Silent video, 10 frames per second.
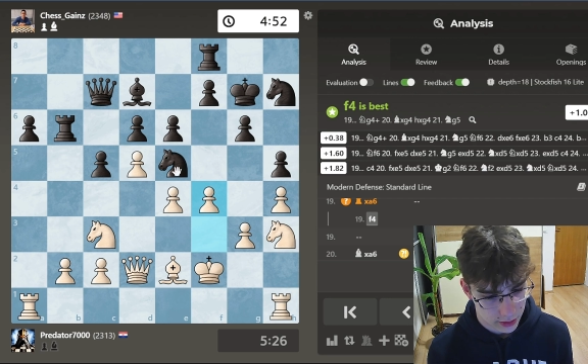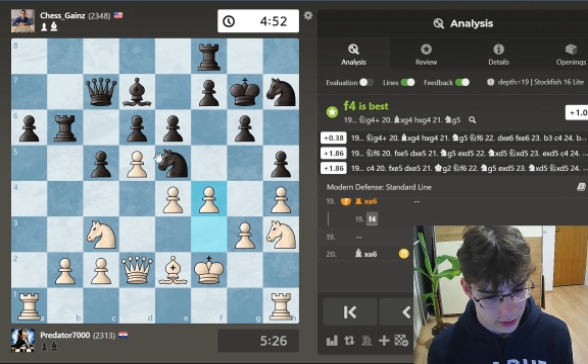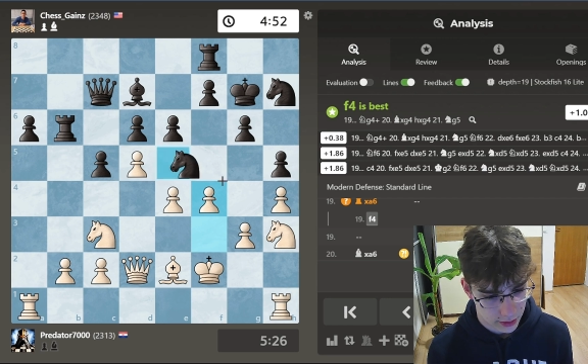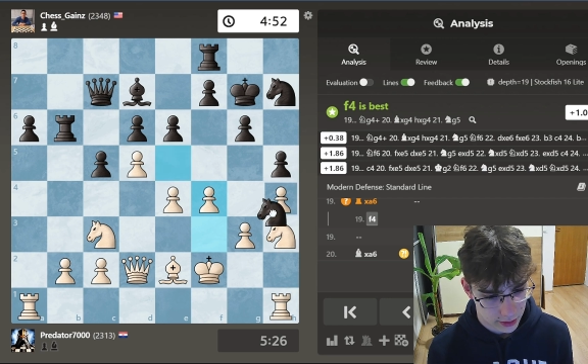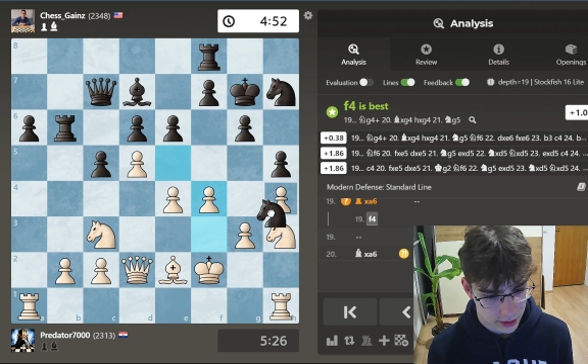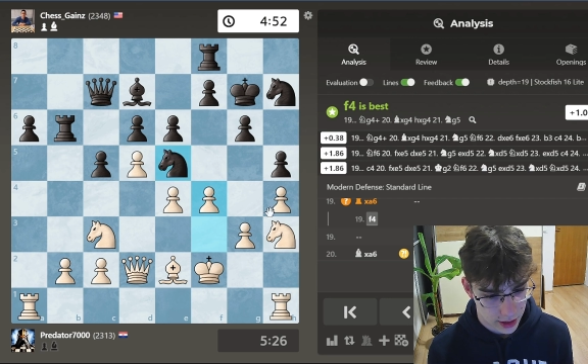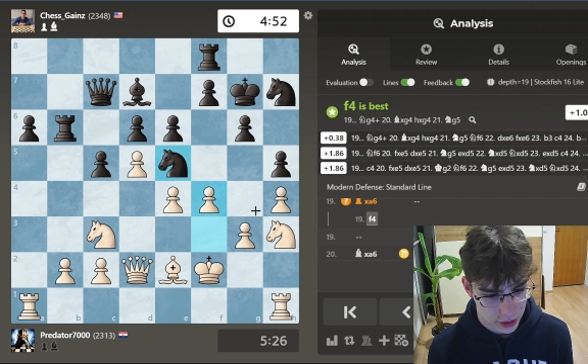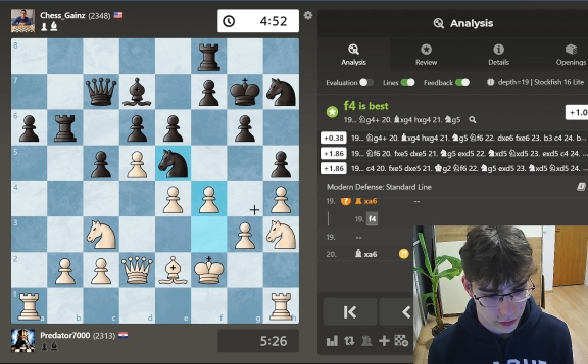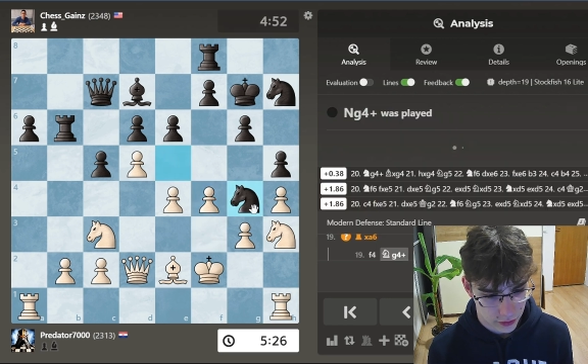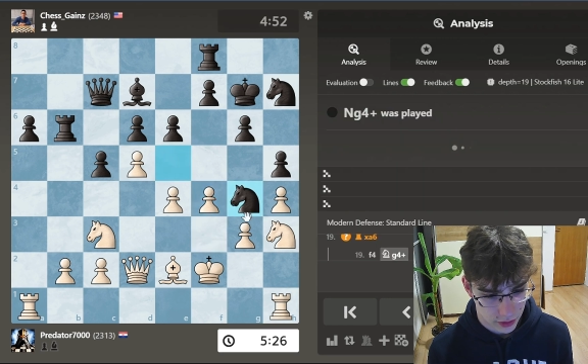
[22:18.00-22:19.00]
Knight
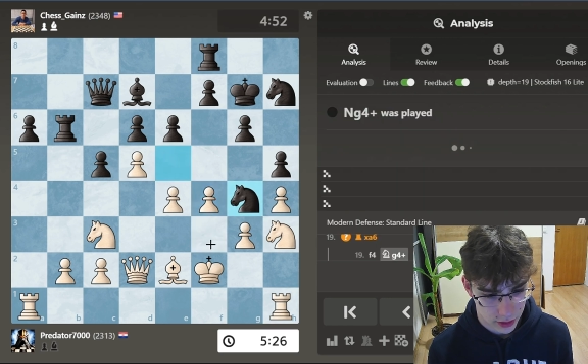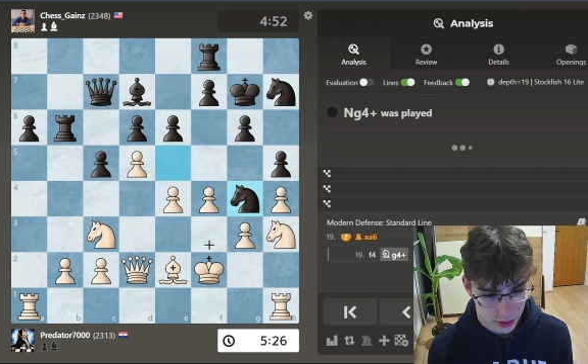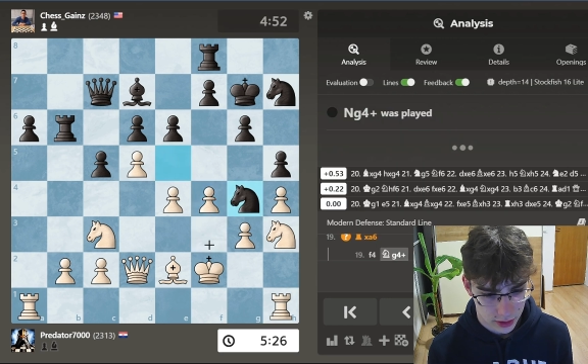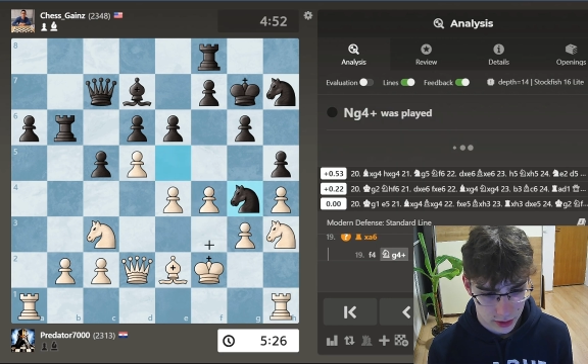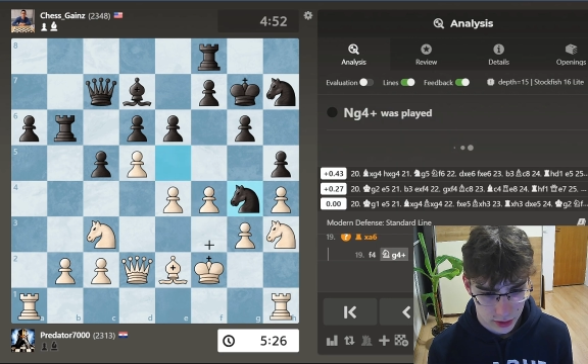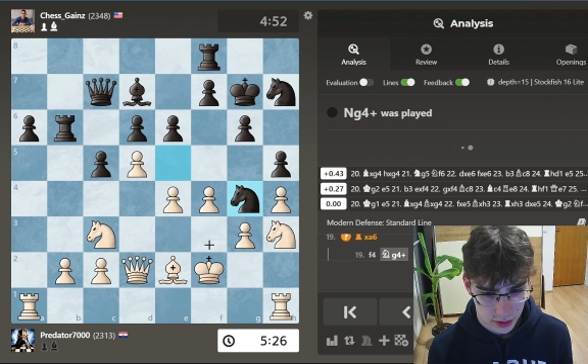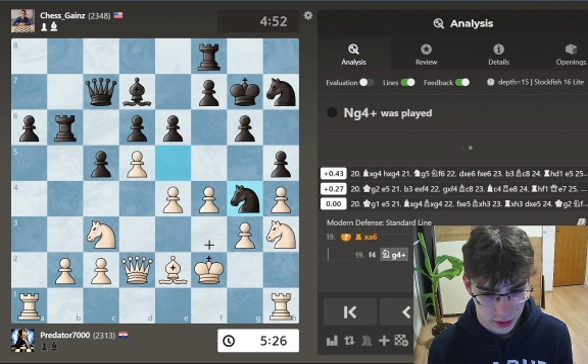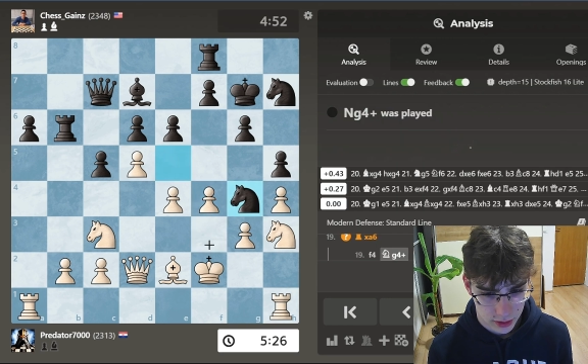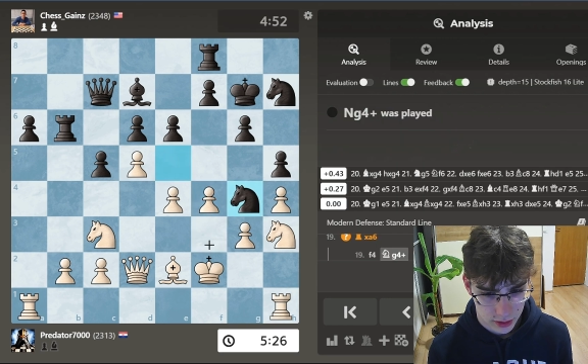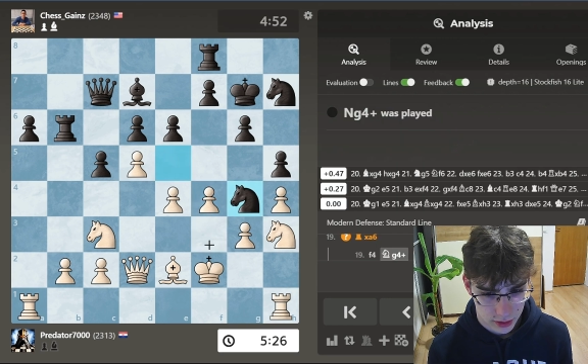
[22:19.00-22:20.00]
g4.
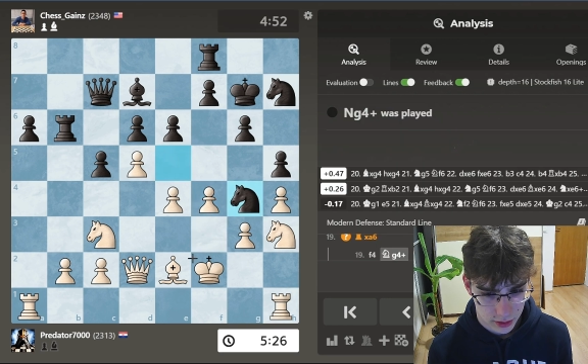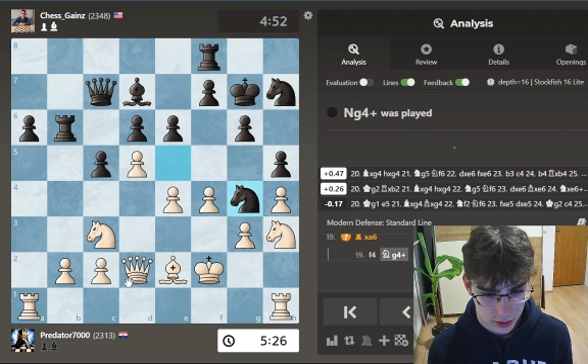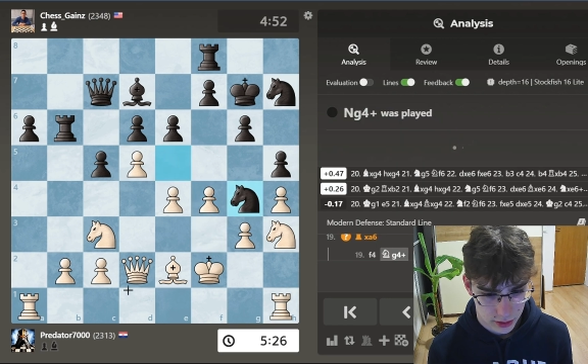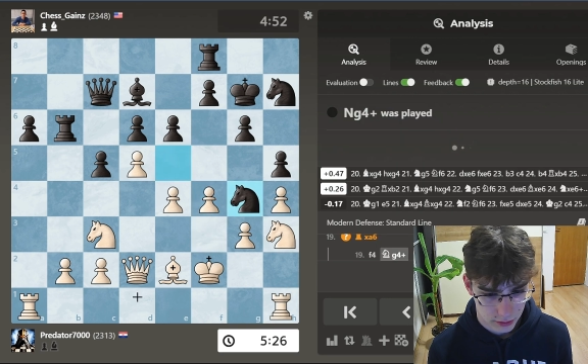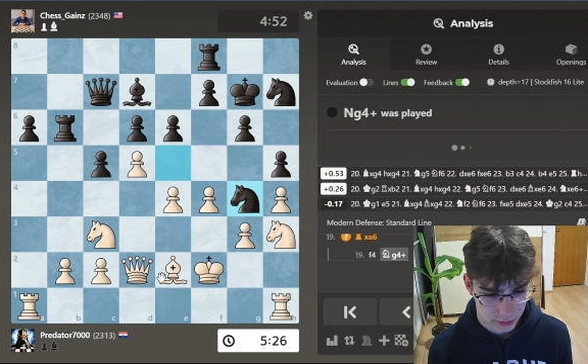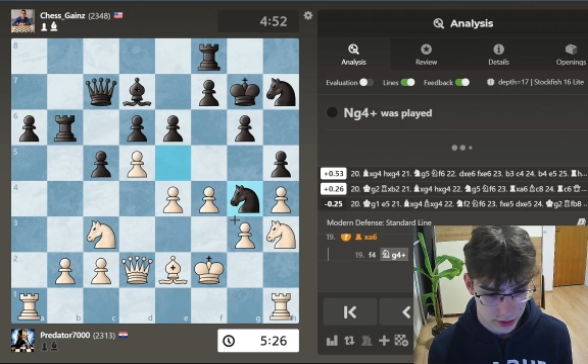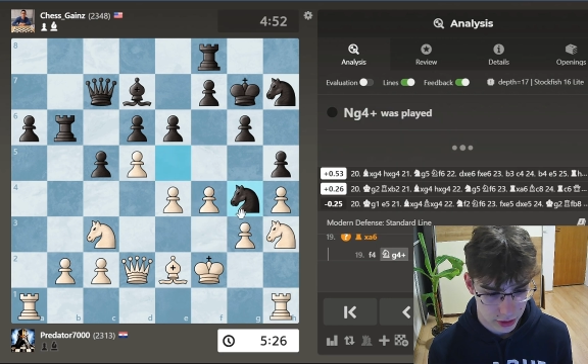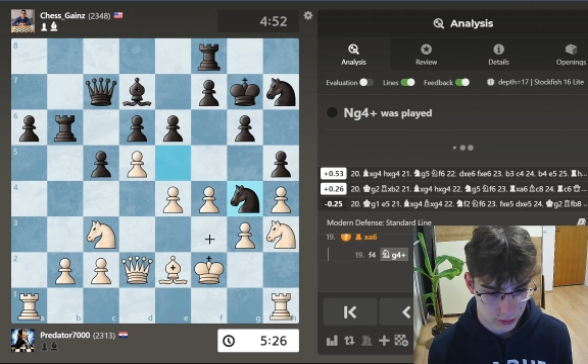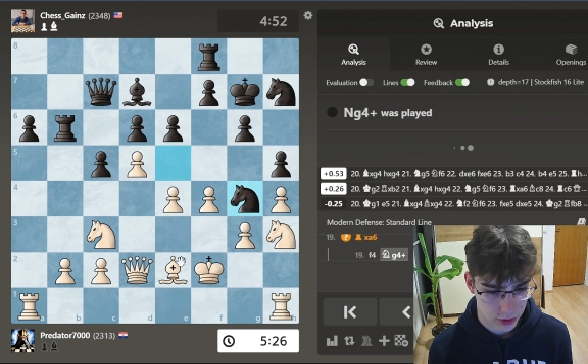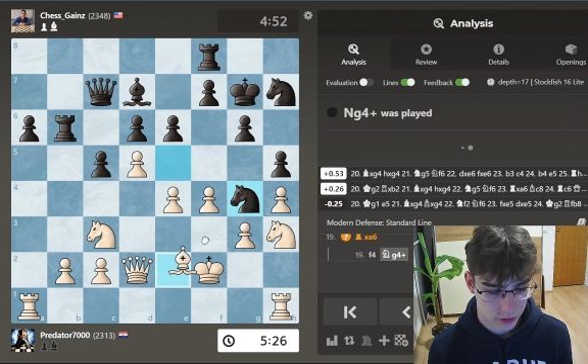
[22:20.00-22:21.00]

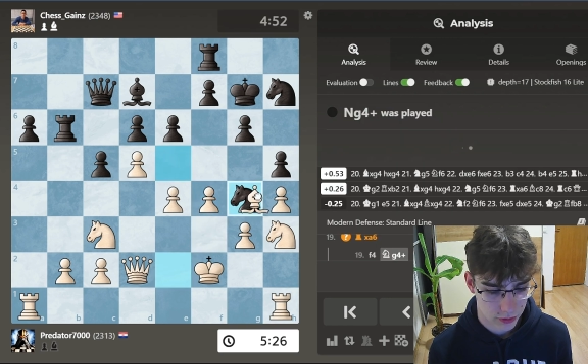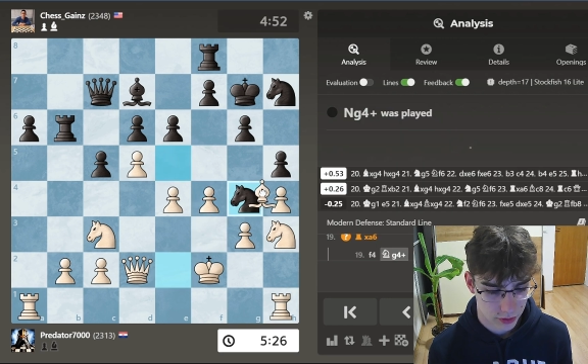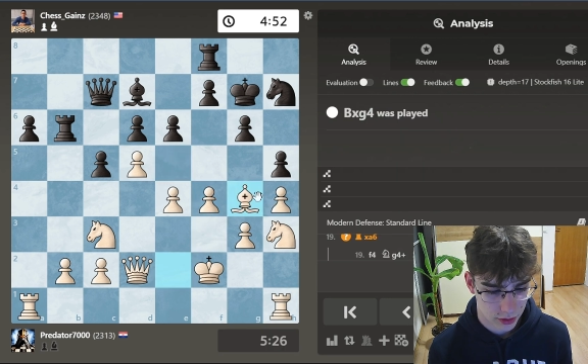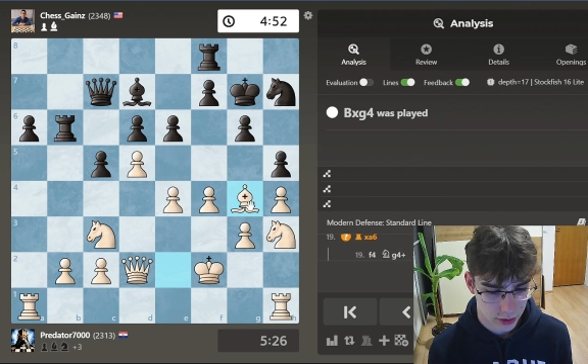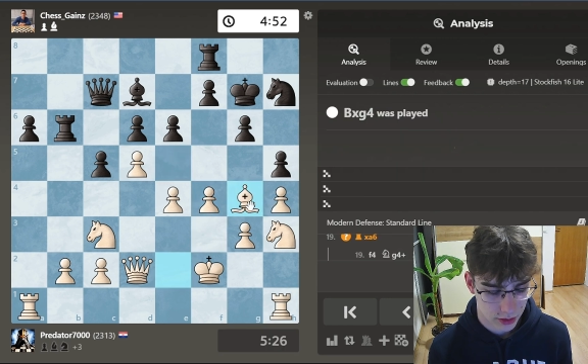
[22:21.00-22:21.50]
Bishop g4.